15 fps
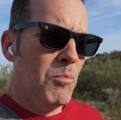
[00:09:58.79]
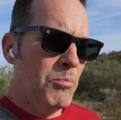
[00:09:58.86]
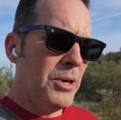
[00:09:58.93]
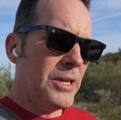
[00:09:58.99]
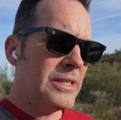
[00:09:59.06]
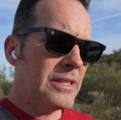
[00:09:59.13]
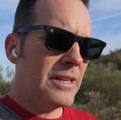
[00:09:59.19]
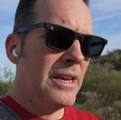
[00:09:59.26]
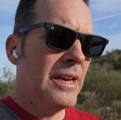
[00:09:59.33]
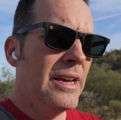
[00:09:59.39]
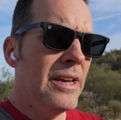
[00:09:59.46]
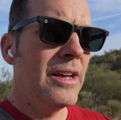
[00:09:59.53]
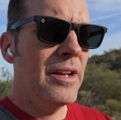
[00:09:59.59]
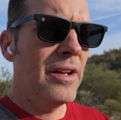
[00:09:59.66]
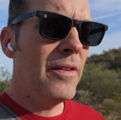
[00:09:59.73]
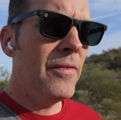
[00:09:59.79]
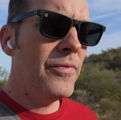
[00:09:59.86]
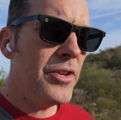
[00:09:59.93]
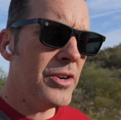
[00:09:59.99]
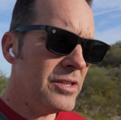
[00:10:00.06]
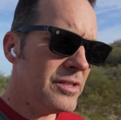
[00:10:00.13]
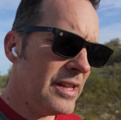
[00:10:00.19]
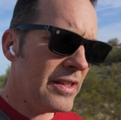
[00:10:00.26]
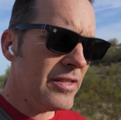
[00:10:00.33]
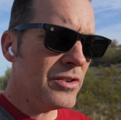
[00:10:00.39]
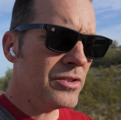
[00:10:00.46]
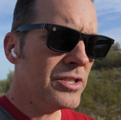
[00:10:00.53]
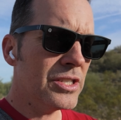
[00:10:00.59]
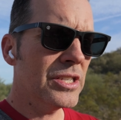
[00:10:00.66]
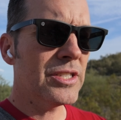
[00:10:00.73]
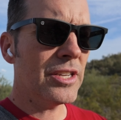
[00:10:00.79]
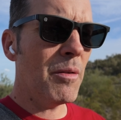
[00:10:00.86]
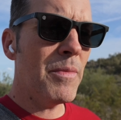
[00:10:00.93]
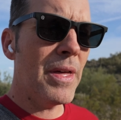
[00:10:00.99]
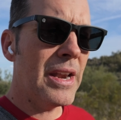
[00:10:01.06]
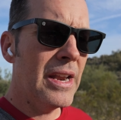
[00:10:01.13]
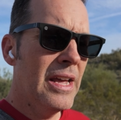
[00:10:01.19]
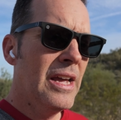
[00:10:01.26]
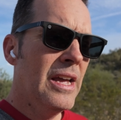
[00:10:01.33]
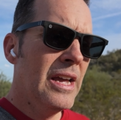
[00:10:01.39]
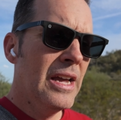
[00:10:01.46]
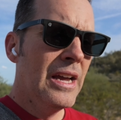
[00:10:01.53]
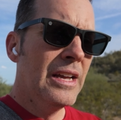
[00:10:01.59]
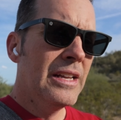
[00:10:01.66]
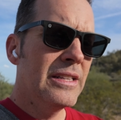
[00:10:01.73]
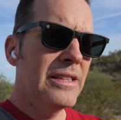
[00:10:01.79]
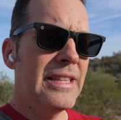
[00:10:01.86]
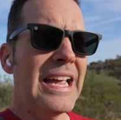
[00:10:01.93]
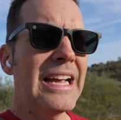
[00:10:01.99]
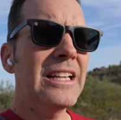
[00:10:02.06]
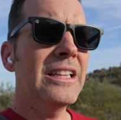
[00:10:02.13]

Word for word: But then there's just some that they